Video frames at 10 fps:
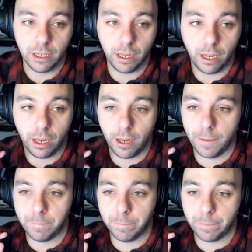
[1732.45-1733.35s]

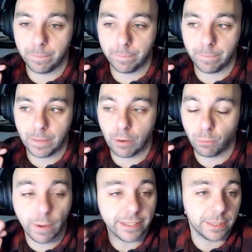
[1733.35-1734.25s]
um, I
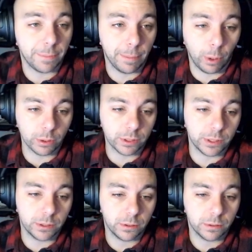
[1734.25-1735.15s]
read some of the
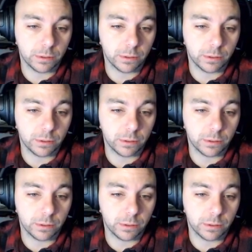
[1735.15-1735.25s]
books.